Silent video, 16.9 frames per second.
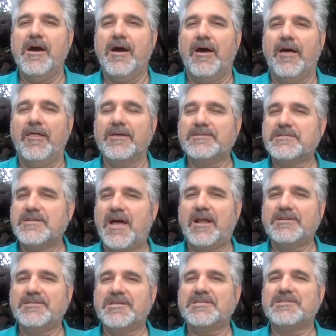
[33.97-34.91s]
It's
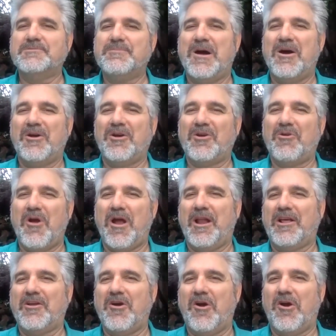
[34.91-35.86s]
not just about
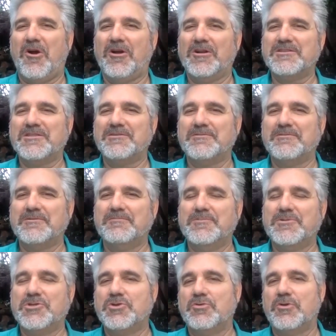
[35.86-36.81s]
credit cards and
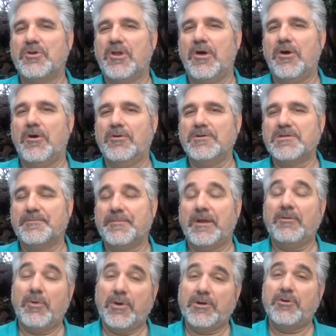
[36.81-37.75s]
student loans. I
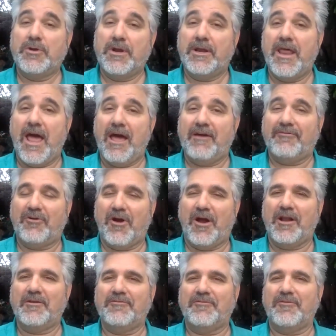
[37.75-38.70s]
mean, we do need to have
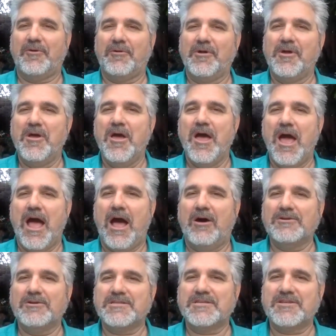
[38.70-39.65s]
credit for
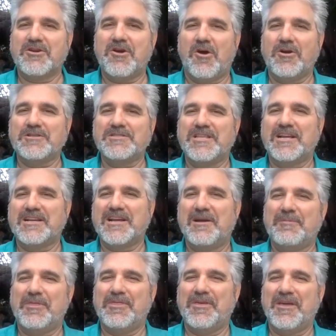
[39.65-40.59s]
houses and cars and that
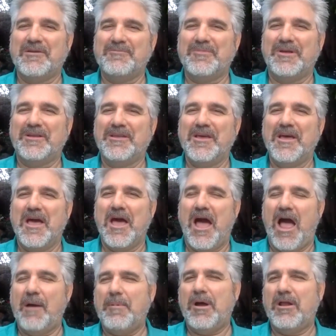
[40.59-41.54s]
kind of thing. But
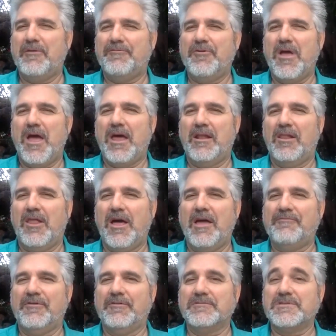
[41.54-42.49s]
how about if you had a
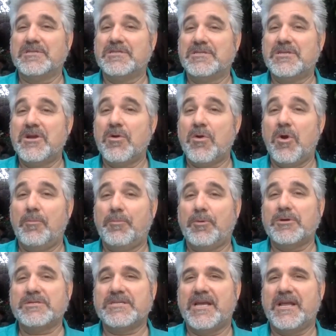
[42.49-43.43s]
life of
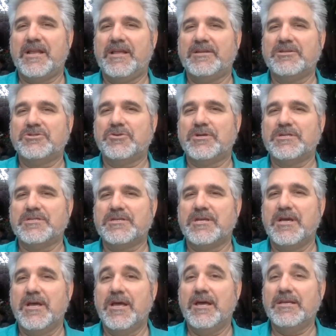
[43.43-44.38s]
0% interest,
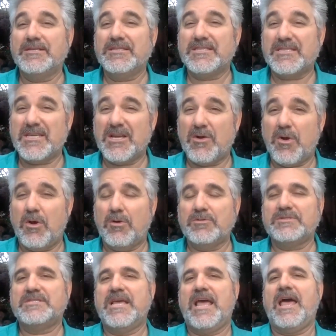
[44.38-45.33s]
0
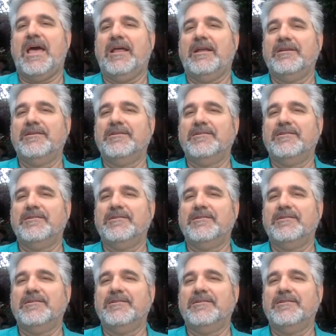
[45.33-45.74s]
debt,